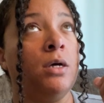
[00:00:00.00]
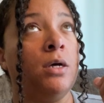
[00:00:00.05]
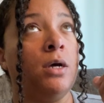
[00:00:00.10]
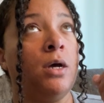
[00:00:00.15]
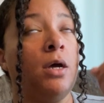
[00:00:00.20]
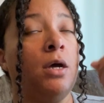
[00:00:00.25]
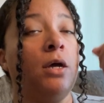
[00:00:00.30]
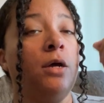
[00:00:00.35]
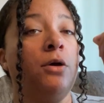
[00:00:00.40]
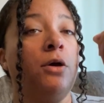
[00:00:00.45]

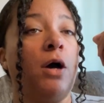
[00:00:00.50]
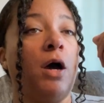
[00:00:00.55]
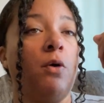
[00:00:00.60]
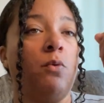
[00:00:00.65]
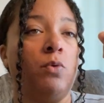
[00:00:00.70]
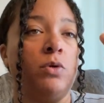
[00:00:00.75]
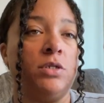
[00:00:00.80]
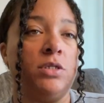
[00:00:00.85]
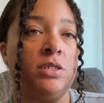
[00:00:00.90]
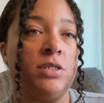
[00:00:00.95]
I, I
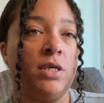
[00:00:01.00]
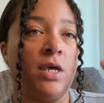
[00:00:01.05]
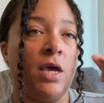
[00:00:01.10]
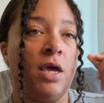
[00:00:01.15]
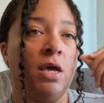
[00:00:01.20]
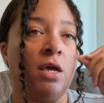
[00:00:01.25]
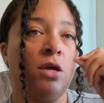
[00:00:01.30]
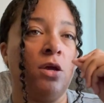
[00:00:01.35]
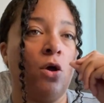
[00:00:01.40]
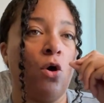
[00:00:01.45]
would
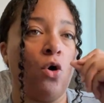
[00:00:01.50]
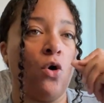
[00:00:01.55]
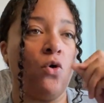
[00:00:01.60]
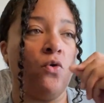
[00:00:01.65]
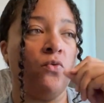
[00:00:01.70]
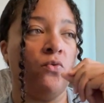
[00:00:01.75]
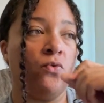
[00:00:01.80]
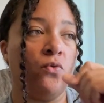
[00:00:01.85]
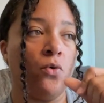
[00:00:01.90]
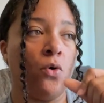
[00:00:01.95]
say go
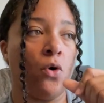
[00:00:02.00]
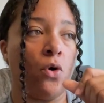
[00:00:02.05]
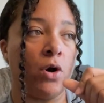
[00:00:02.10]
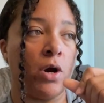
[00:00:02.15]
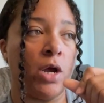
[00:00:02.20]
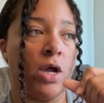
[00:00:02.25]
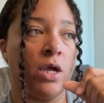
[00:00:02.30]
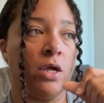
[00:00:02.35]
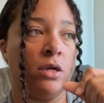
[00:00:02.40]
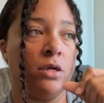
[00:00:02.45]
for
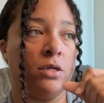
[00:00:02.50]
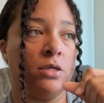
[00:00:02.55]
it